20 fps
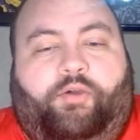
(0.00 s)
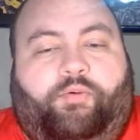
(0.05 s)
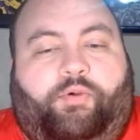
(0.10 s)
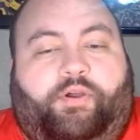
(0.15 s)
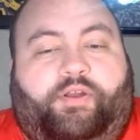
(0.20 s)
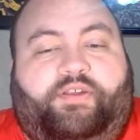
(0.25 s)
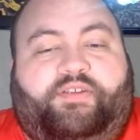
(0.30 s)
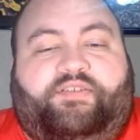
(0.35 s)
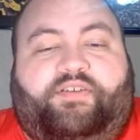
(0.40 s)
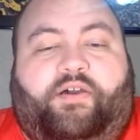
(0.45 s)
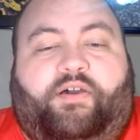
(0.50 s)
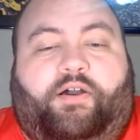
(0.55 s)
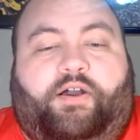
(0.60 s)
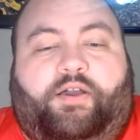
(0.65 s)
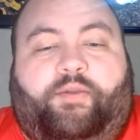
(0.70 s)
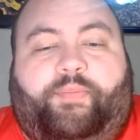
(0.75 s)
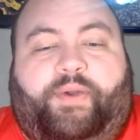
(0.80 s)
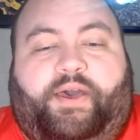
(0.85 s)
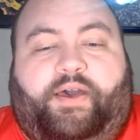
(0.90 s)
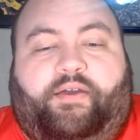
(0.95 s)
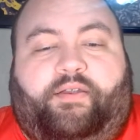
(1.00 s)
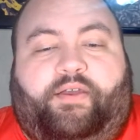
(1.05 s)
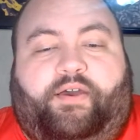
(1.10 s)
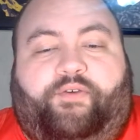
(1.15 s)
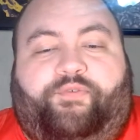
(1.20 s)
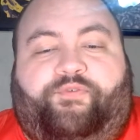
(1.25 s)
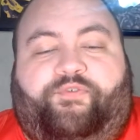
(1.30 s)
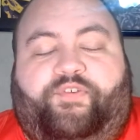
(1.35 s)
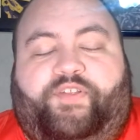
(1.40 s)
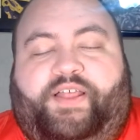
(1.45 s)
We're going to talk about
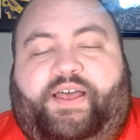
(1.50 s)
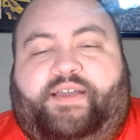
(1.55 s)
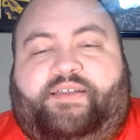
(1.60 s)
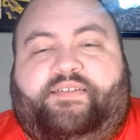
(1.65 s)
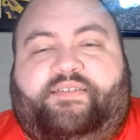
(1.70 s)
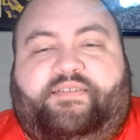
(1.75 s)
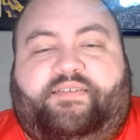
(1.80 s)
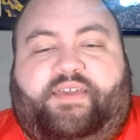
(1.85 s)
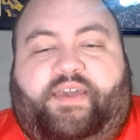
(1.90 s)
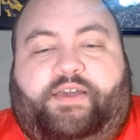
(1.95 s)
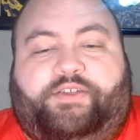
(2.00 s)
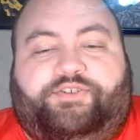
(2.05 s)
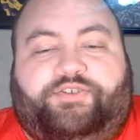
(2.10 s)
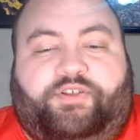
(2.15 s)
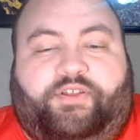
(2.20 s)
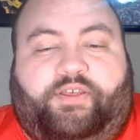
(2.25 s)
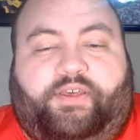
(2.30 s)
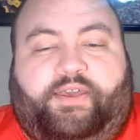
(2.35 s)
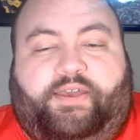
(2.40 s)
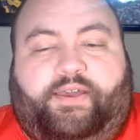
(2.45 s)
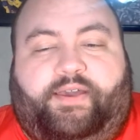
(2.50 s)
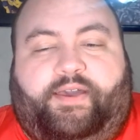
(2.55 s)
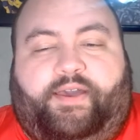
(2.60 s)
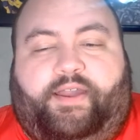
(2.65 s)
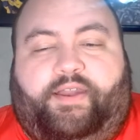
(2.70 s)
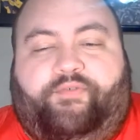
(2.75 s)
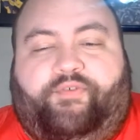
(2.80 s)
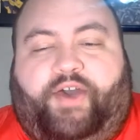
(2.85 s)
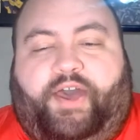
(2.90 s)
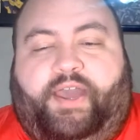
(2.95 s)
a flex scheduling
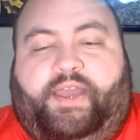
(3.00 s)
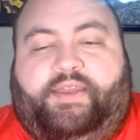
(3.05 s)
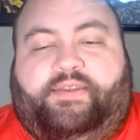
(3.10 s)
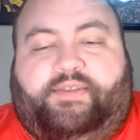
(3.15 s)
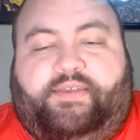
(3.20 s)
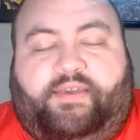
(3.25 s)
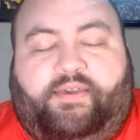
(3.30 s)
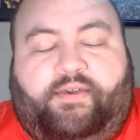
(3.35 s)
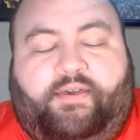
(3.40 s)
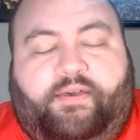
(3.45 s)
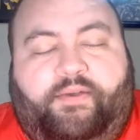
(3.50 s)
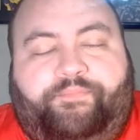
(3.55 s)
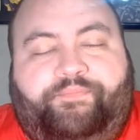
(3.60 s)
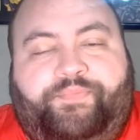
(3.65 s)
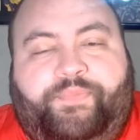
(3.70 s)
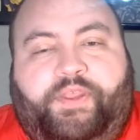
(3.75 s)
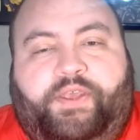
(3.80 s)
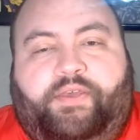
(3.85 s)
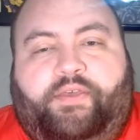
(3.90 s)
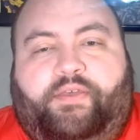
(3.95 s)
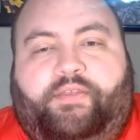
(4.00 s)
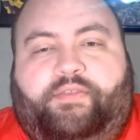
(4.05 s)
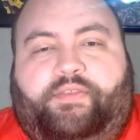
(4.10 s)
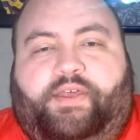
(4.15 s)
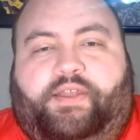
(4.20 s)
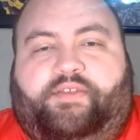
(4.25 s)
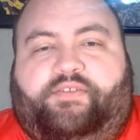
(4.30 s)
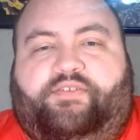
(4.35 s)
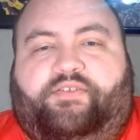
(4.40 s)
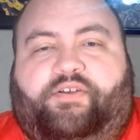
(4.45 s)
kind of idea
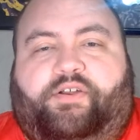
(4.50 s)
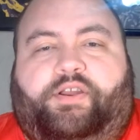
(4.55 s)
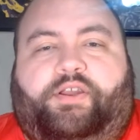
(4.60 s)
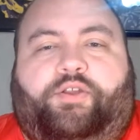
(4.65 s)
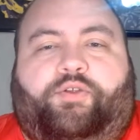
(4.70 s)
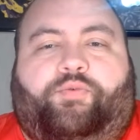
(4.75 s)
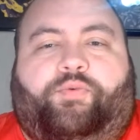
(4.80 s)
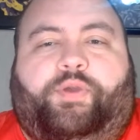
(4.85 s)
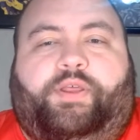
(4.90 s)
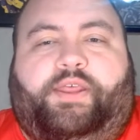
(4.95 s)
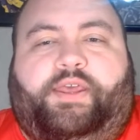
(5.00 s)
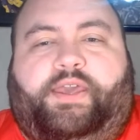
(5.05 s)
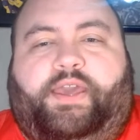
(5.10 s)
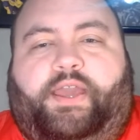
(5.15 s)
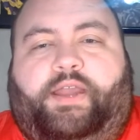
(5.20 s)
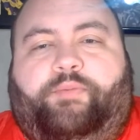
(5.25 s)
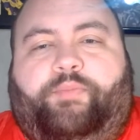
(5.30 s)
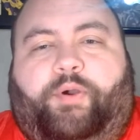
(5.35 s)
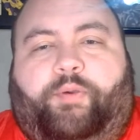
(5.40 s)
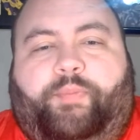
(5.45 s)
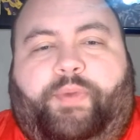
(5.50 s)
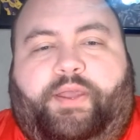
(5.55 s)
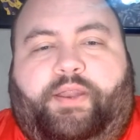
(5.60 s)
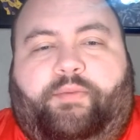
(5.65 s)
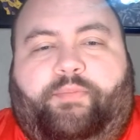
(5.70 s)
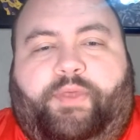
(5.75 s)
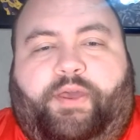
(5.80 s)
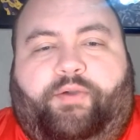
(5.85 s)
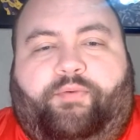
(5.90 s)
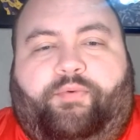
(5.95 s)
that is starting to really gain
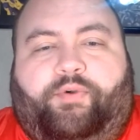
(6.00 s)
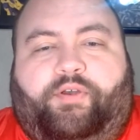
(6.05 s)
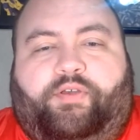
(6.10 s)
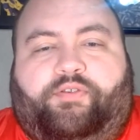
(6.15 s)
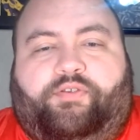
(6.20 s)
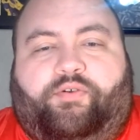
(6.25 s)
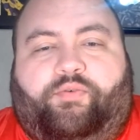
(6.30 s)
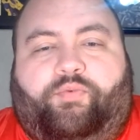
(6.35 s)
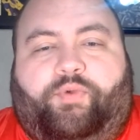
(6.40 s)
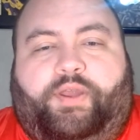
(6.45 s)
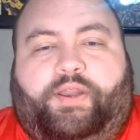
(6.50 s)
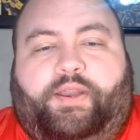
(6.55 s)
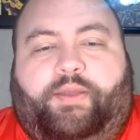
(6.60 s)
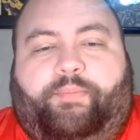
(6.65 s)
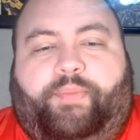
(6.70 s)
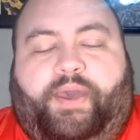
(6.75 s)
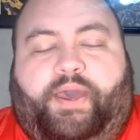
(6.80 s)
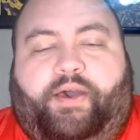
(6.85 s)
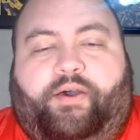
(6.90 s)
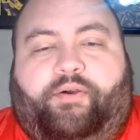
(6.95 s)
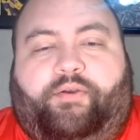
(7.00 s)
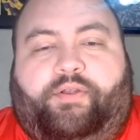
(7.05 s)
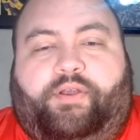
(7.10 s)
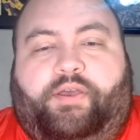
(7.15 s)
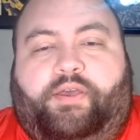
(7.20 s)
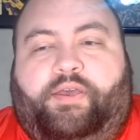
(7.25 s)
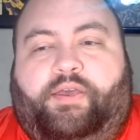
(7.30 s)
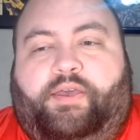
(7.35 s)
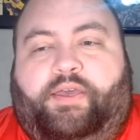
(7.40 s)
momentum that was written about